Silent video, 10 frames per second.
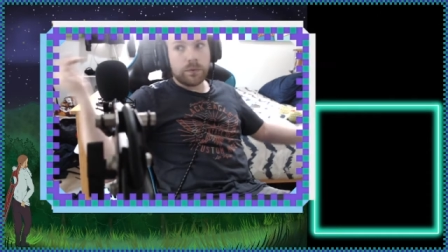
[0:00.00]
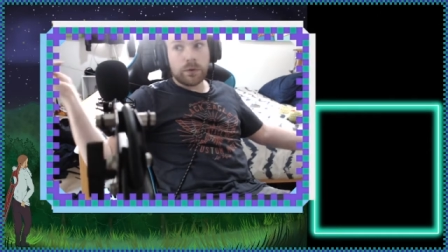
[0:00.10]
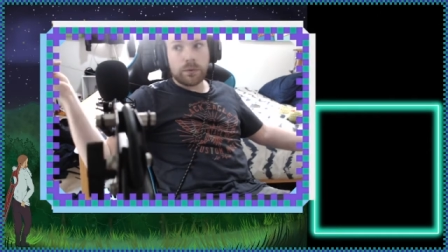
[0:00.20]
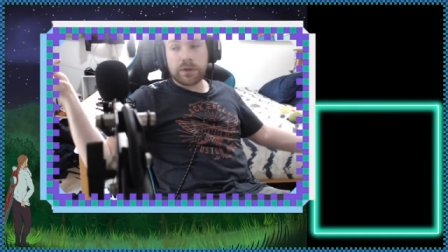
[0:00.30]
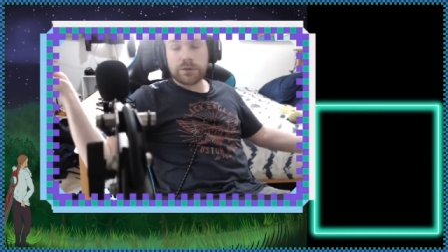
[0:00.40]

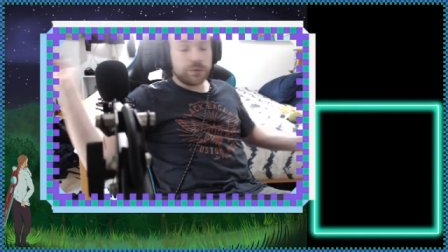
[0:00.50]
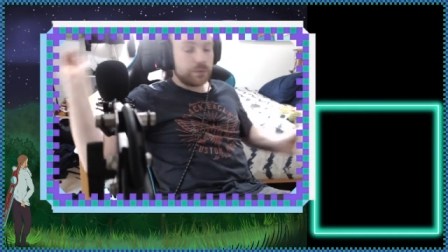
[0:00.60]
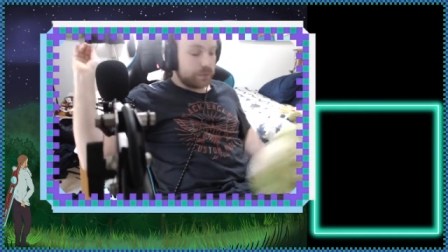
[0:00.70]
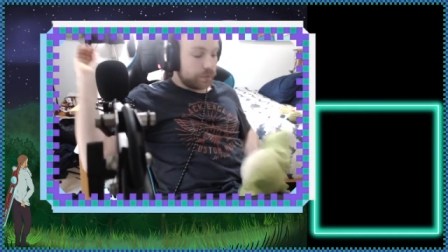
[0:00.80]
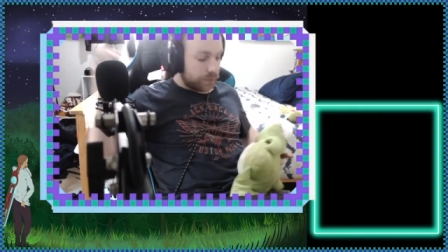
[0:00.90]
no extra
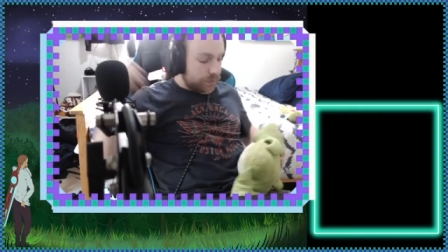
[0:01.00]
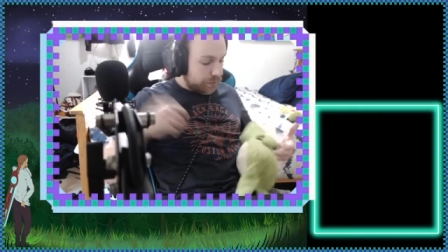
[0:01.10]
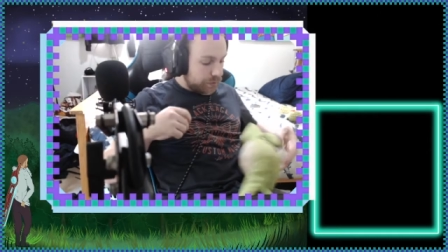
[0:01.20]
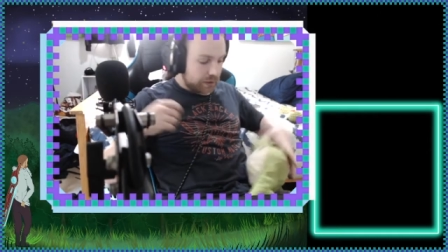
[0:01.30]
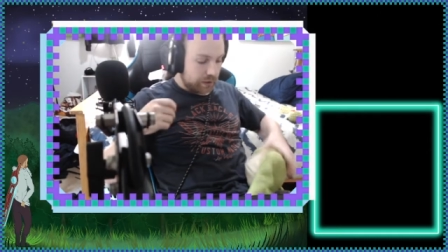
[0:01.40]
for.
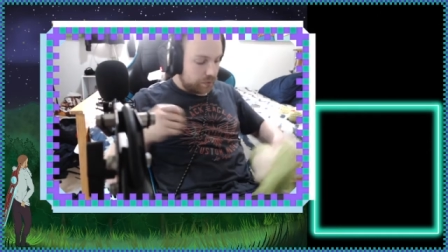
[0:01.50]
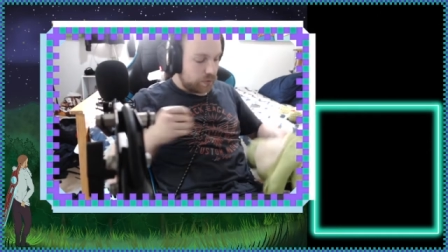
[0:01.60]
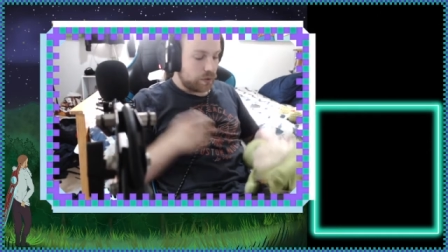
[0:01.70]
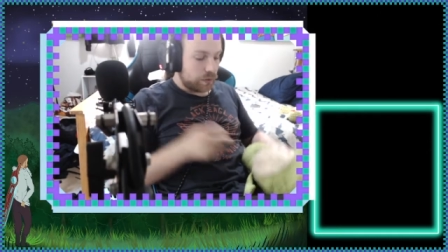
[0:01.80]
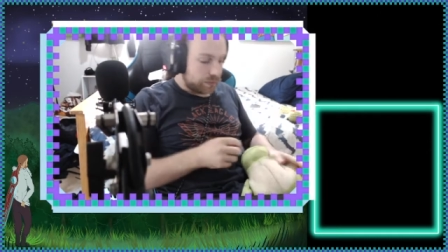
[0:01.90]
You can't
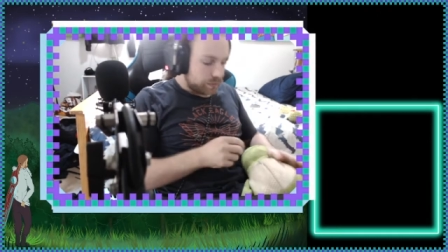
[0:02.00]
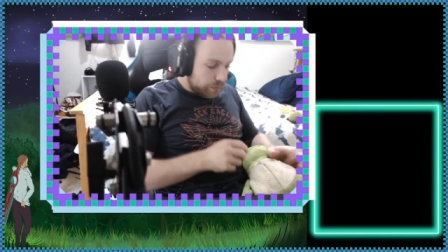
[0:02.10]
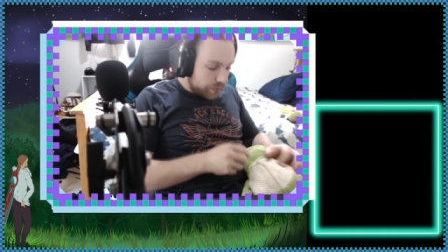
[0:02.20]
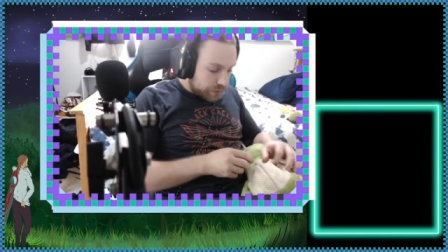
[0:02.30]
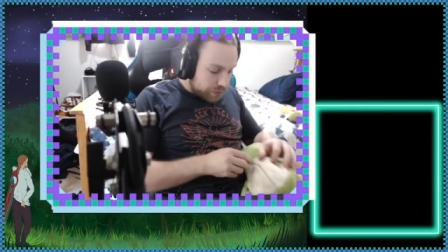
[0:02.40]
knot
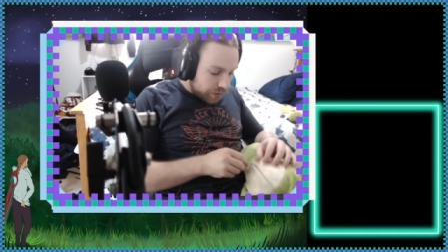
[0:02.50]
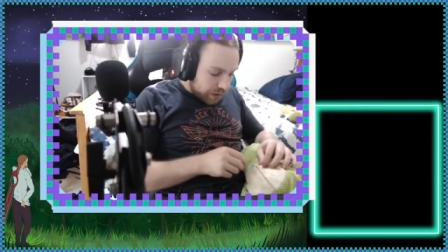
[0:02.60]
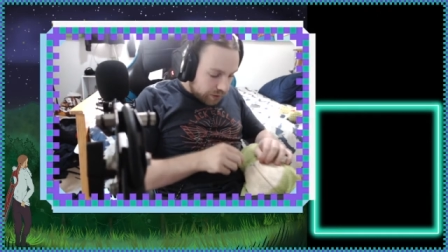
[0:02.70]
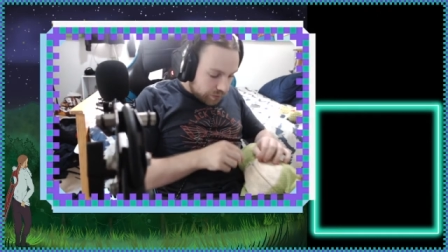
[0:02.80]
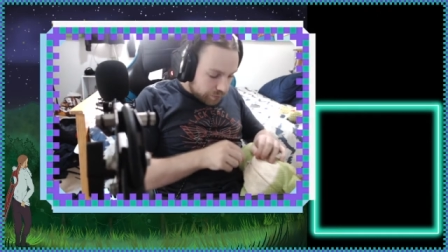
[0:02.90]
what you
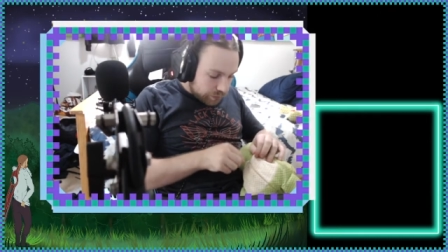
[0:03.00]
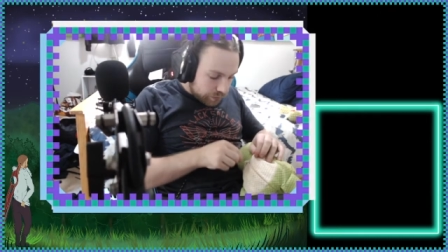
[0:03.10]
don't have.